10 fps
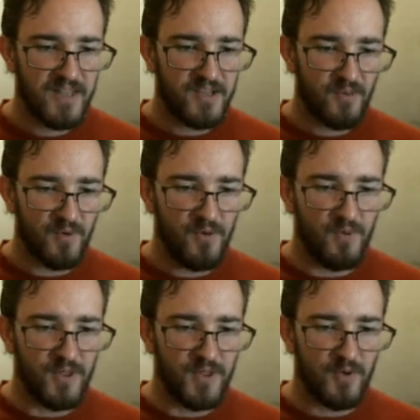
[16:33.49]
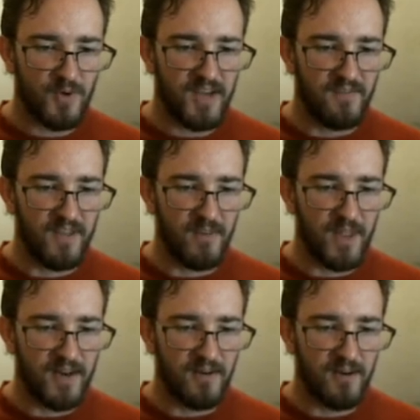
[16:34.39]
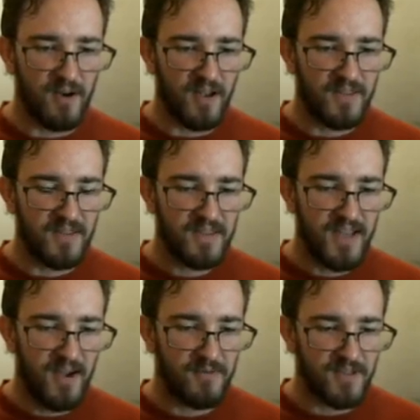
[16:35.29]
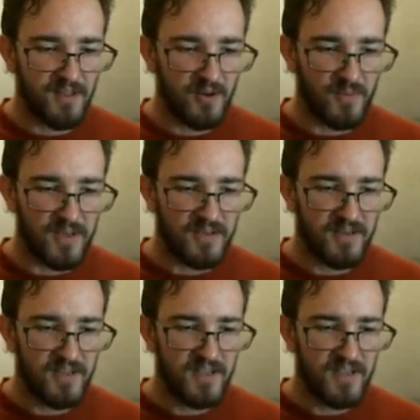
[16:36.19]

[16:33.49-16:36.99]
There's a room with three of them later on. That one's a little bit...